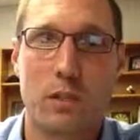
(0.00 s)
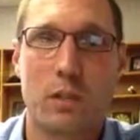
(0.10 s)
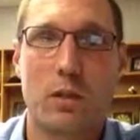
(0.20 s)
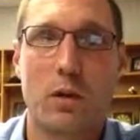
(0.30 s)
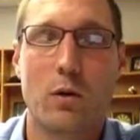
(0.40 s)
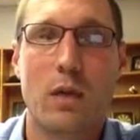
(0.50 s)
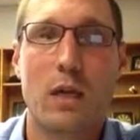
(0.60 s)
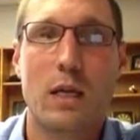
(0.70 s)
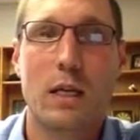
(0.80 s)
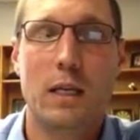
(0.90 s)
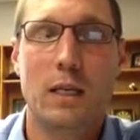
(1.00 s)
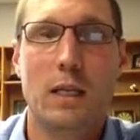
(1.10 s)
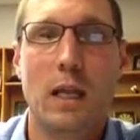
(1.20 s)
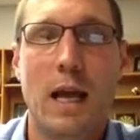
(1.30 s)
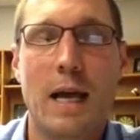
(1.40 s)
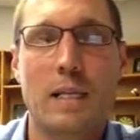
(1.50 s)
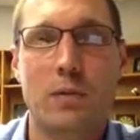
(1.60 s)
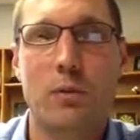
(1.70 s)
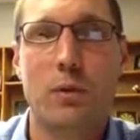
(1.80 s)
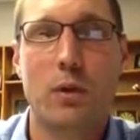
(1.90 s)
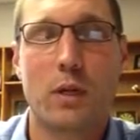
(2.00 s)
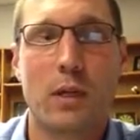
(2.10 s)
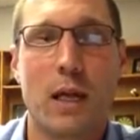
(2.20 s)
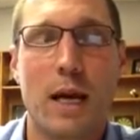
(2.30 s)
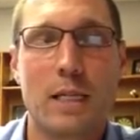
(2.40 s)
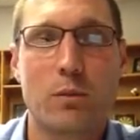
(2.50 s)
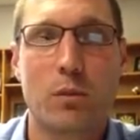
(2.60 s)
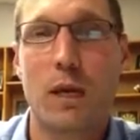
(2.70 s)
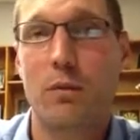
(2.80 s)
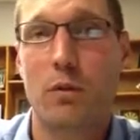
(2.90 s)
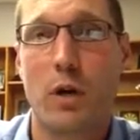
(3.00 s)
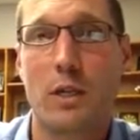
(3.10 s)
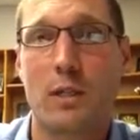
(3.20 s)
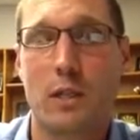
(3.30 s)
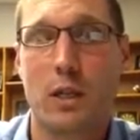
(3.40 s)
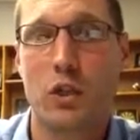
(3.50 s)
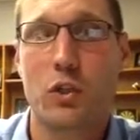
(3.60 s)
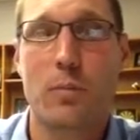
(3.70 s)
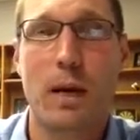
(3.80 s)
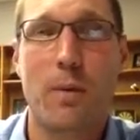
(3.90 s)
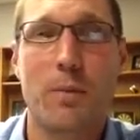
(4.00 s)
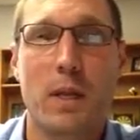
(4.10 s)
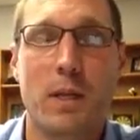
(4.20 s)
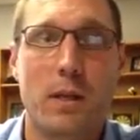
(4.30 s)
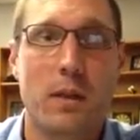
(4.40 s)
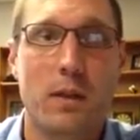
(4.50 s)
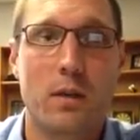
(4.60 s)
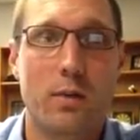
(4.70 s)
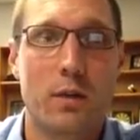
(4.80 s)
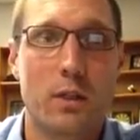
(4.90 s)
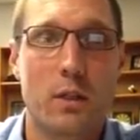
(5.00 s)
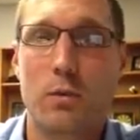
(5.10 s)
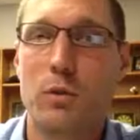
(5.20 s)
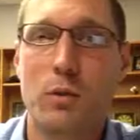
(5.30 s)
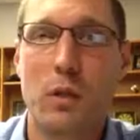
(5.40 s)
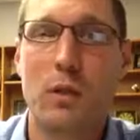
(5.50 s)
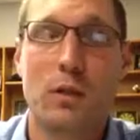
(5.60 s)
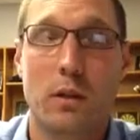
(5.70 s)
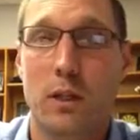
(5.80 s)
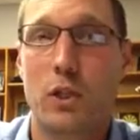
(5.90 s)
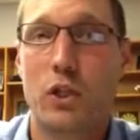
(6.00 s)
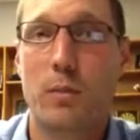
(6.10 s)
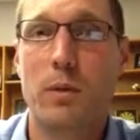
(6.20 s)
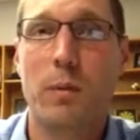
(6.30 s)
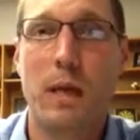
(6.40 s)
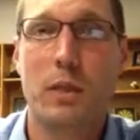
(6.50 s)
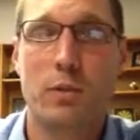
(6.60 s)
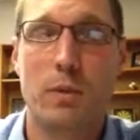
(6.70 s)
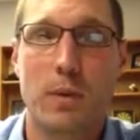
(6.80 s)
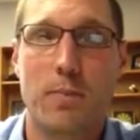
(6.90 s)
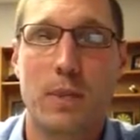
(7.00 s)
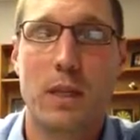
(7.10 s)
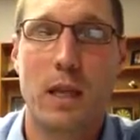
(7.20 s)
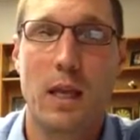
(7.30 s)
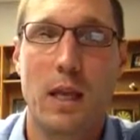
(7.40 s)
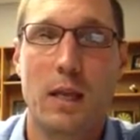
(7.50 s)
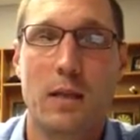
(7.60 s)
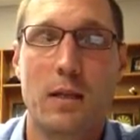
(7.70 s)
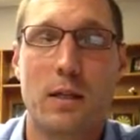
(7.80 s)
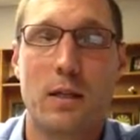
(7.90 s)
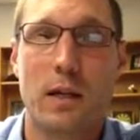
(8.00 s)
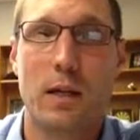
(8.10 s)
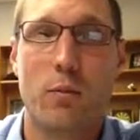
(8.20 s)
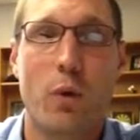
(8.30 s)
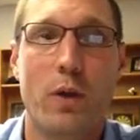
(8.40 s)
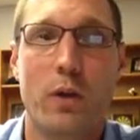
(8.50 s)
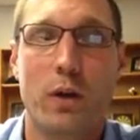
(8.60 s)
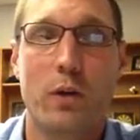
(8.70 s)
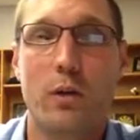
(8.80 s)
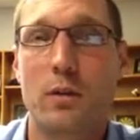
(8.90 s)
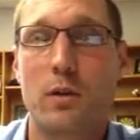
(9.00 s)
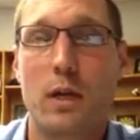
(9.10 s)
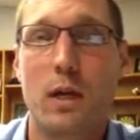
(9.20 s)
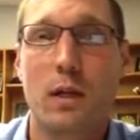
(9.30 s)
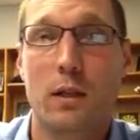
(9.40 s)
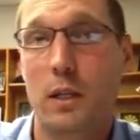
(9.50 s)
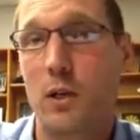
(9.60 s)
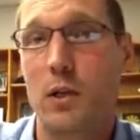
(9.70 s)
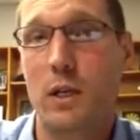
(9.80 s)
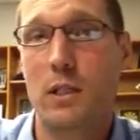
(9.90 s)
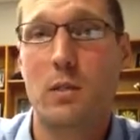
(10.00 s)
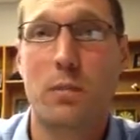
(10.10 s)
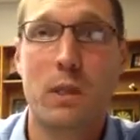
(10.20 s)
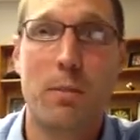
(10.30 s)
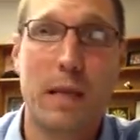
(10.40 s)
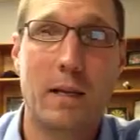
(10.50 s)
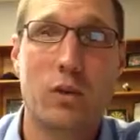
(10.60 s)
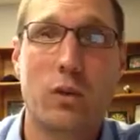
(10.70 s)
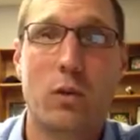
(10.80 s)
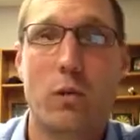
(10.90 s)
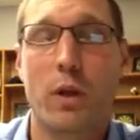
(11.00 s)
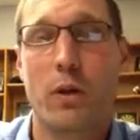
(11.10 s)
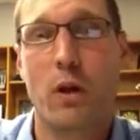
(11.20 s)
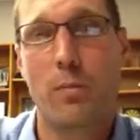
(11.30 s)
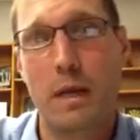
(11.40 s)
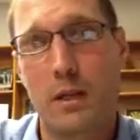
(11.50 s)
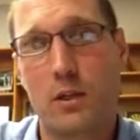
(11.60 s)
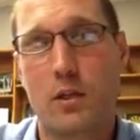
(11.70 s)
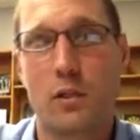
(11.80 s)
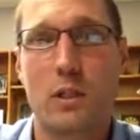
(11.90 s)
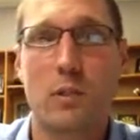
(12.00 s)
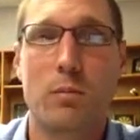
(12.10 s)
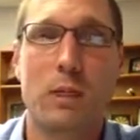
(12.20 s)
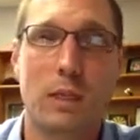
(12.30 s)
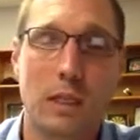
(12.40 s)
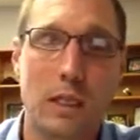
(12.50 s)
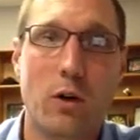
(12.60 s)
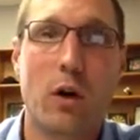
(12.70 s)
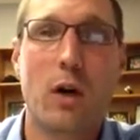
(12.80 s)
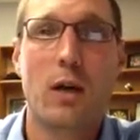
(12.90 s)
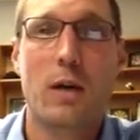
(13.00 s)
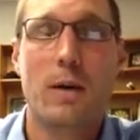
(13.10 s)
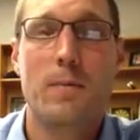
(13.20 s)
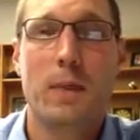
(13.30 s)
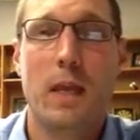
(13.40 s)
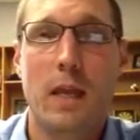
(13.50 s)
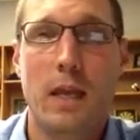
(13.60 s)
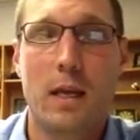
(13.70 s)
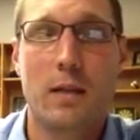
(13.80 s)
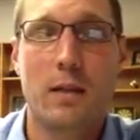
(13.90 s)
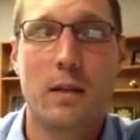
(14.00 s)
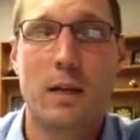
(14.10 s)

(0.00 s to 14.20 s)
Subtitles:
And so in class, if we were in class, we would have a great discussion about the differences between leadership and management, and whether a good leader needs to be a manager or whether all managers need to be a leader. And